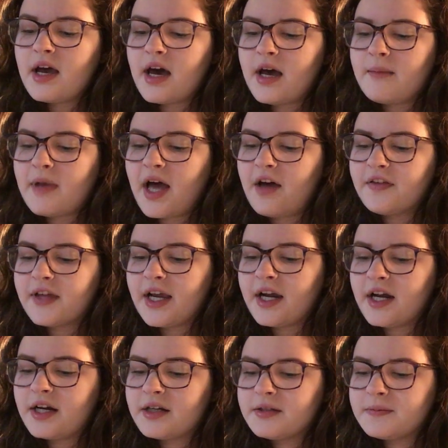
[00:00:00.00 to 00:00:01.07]

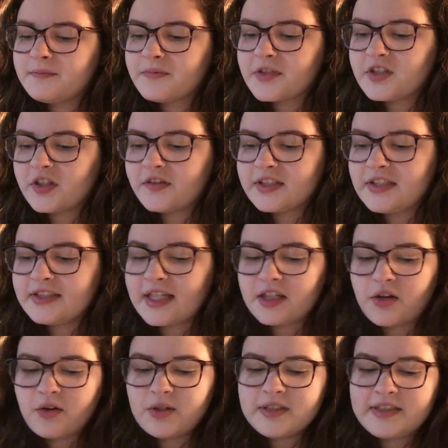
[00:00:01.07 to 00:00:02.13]
healthcare services
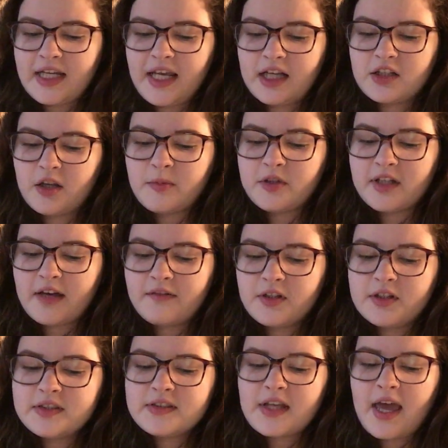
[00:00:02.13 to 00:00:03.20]
at local, state, and global
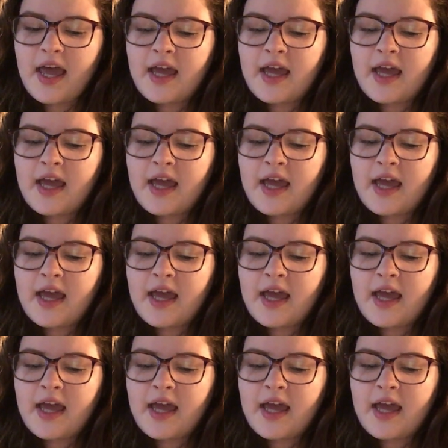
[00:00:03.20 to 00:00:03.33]
levels.